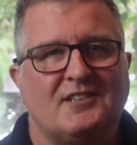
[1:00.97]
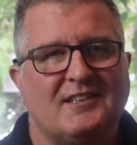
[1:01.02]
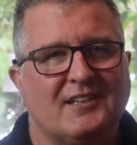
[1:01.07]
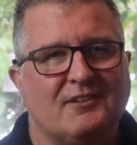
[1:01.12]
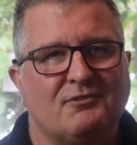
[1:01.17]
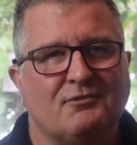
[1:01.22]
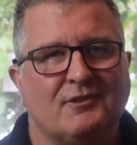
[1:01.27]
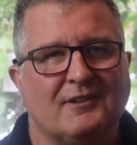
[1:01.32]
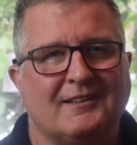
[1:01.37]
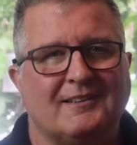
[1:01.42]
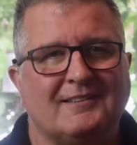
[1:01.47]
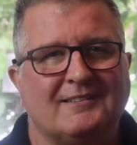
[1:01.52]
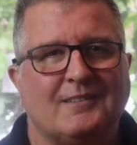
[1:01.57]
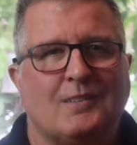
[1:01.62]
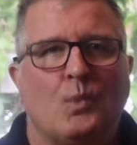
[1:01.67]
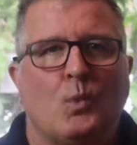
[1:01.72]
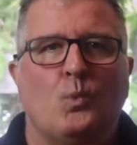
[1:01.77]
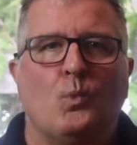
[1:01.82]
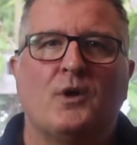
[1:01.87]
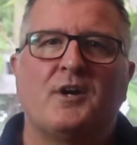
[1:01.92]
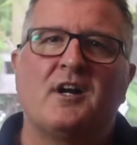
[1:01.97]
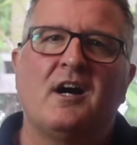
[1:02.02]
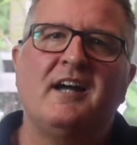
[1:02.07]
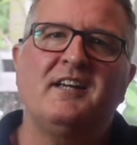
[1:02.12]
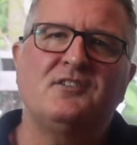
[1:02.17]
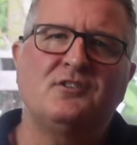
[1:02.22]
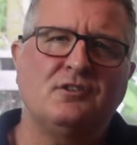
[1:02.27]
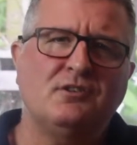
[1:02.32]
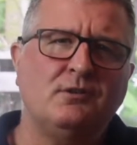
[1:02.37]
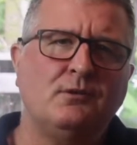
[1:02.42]
different. What I
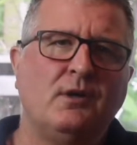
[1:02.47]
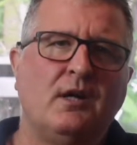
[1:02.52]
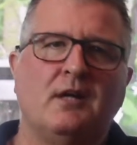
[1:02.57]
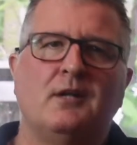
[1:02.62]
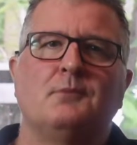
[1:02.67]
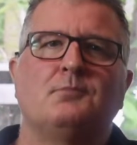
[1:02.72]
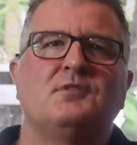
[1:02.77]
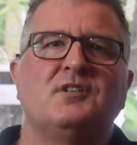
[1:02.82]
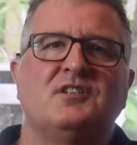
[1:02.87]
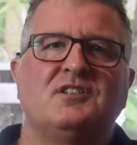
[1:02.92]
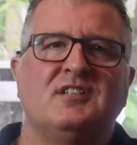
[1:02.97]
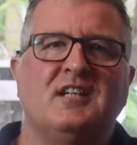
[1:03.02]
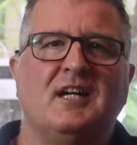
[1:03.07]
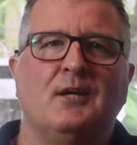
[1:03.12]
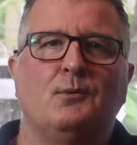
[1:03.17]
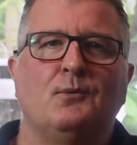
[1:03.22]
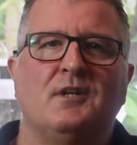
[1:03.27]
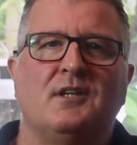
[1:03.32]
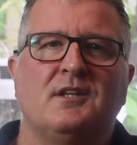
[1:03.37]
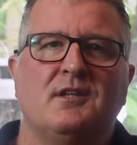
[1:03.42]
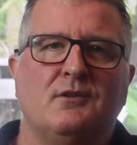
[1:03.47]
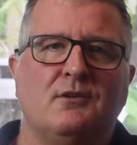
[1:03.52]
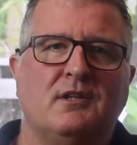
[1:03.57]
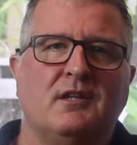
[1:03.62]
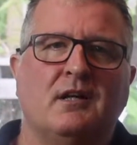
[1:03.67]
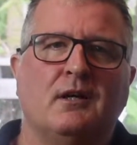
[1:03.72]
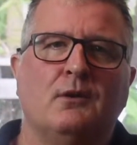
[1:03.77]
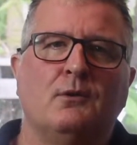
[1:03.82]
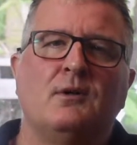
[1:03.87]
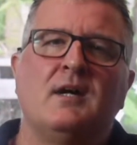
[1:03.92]
do hope to share with you,
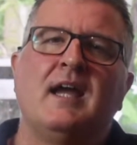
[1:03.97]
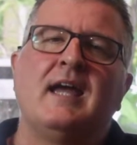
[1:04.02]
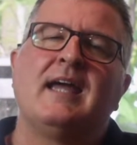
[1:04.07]
though,